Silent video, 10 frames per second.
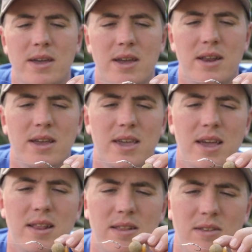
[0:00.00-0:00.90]
And
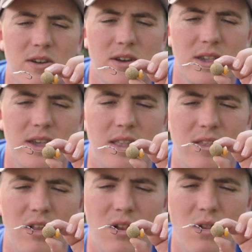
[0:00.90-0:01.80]
again, like I said,
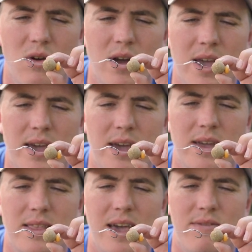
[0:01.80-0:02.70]
a long
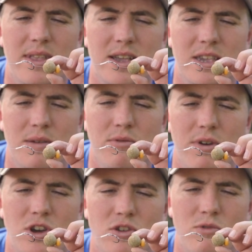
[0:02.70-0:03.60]
hair, having that
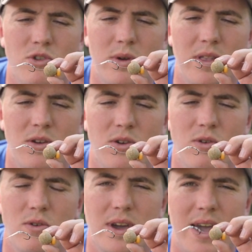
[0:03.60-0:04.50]
separation between the
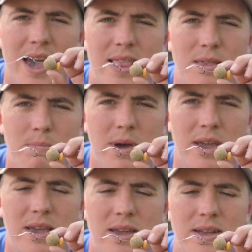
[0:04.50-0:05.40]
hook and the bait